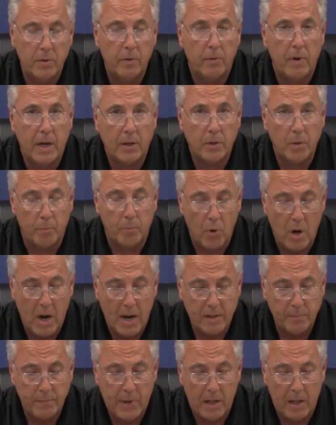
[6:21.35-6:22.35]
Director
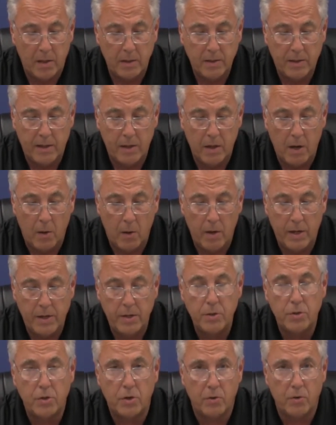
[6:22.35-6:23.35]
Brian Palladino and
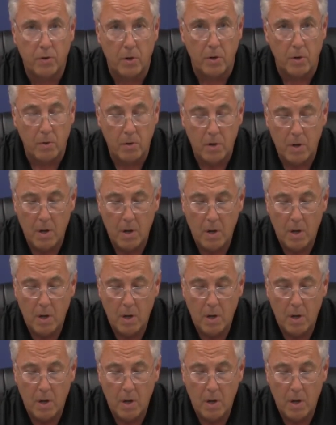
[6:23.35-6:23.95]
his crew,